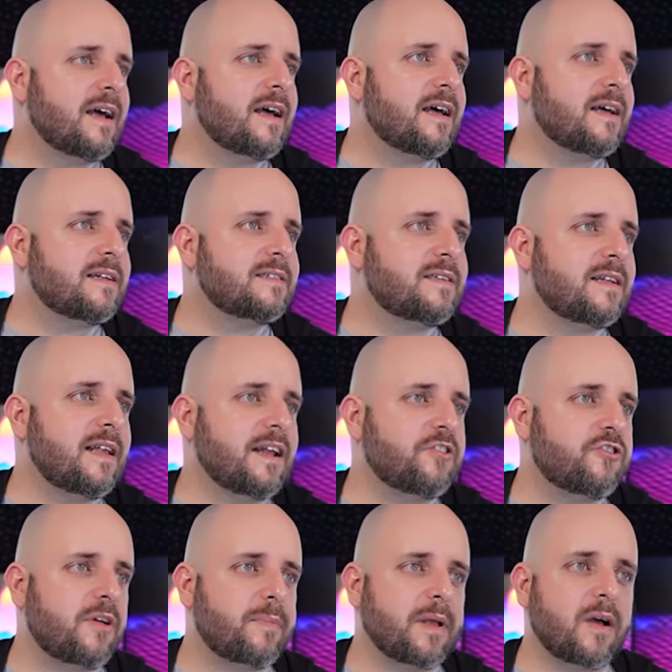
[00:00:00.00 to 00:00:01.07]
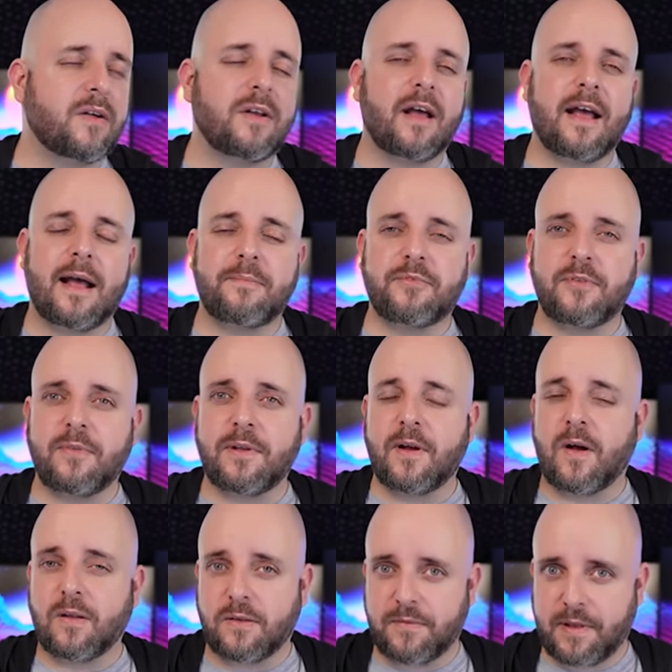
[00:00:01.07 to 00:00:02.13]
uh, delayed shipping on absolutely
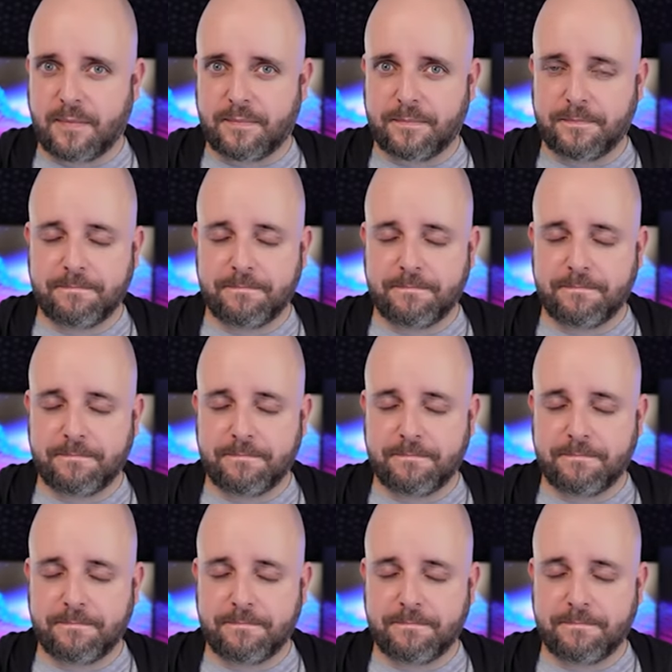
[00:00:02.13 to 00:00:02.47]
all of them.